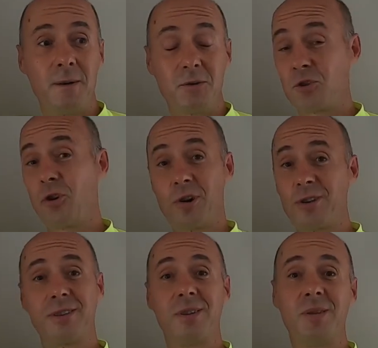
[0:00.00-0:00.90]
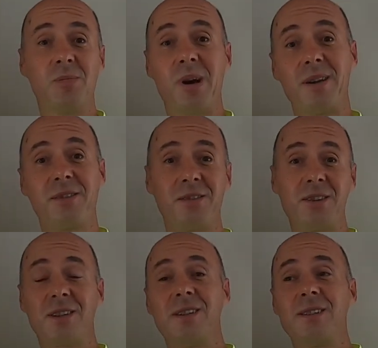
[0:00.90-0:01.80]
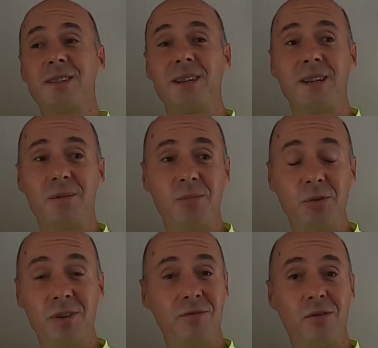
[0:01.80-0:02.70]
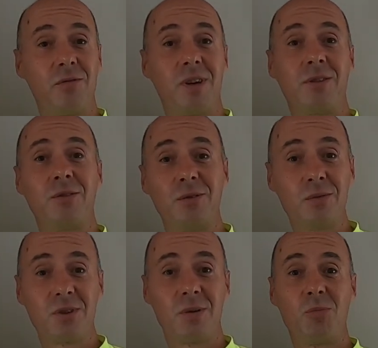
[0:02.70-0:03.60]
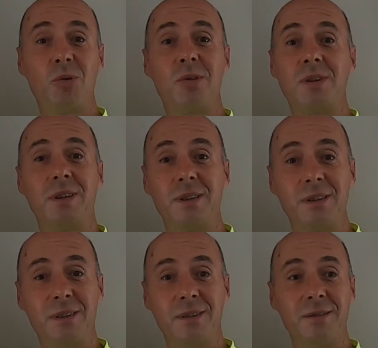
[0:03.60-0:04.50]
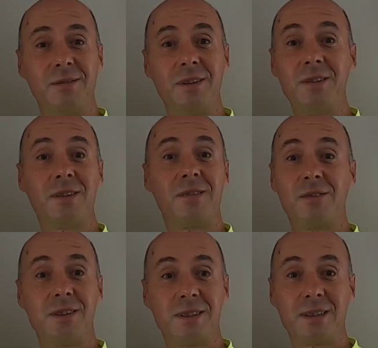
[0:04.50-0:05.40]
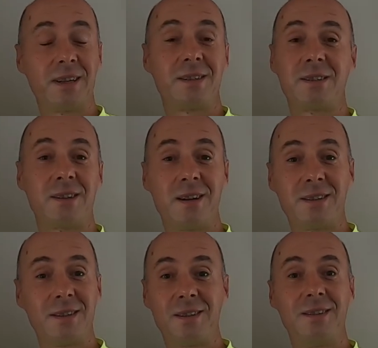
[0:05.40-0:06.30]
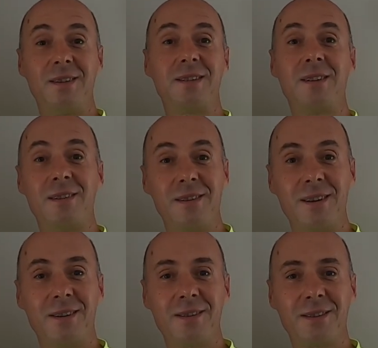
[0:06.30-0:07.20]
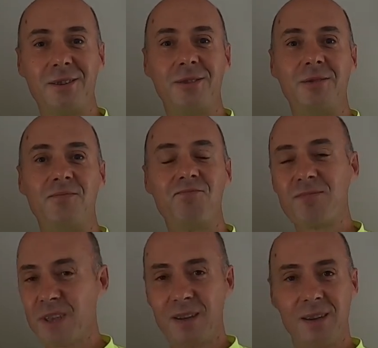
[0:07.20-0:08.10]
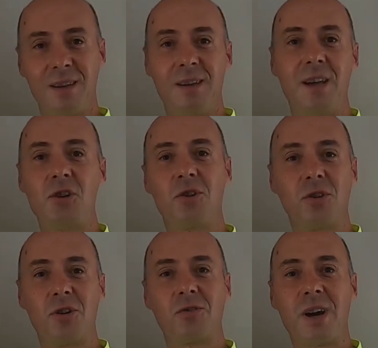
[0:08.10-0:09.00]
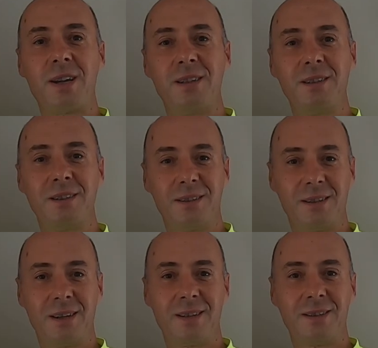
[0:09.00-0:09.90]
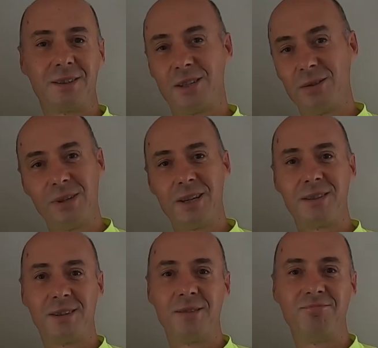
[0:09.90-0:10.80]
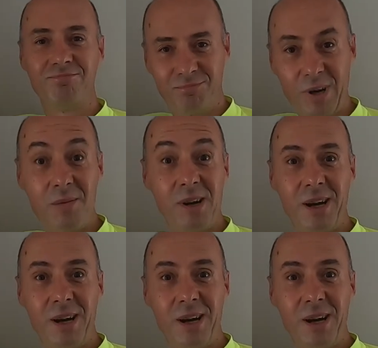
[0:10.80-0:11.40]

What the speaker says: shocked by the results, and I'm looking forward to do some more intervals exercises in this area. So enjoy your riding and see you later. Bye